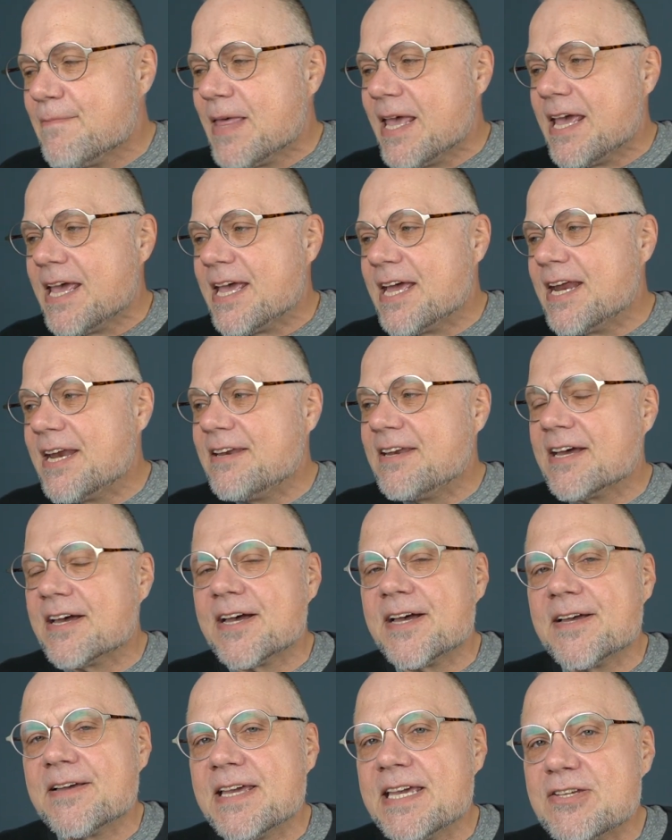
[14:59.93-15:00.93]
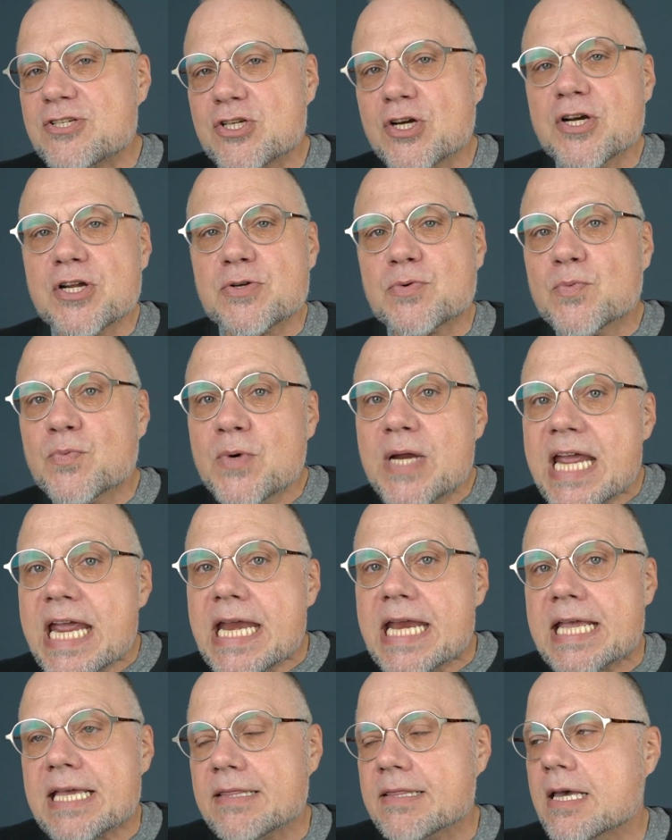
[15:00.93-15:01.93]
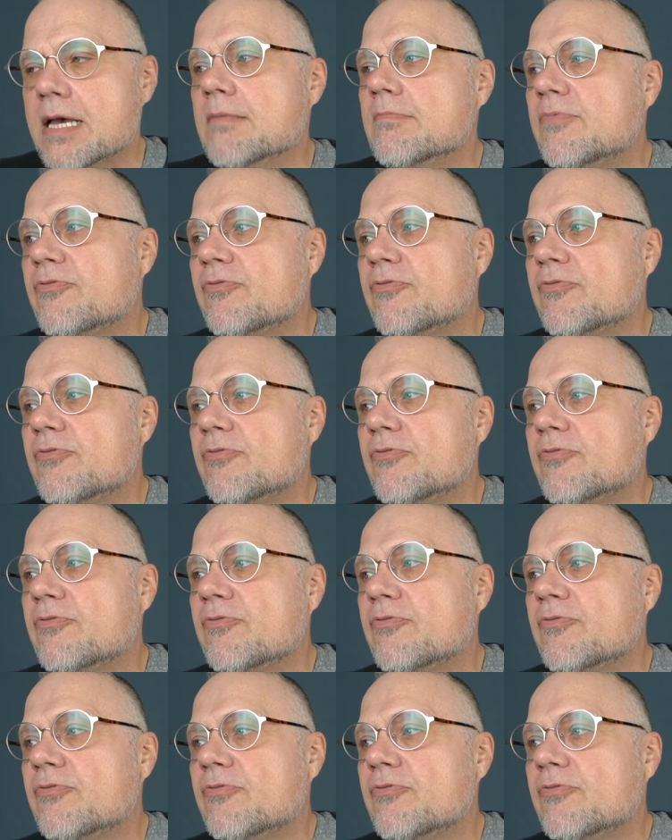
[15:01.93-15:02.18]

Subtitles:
And he started reading them